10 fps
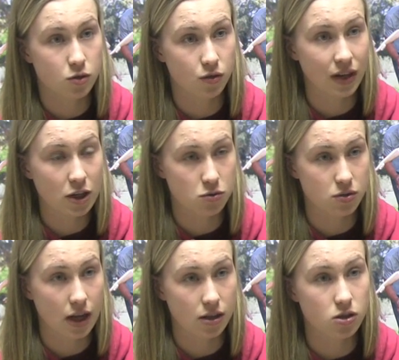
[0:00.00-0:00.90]
sort of national
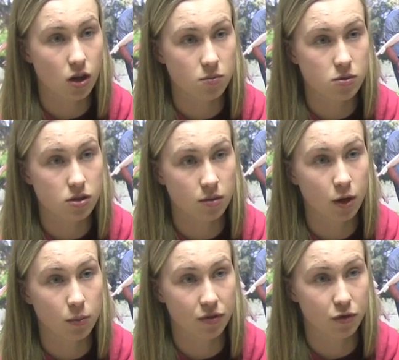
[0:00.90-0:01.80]
standard times I'm
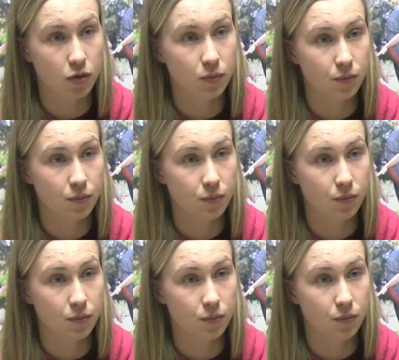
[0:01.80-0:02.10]
hoping for.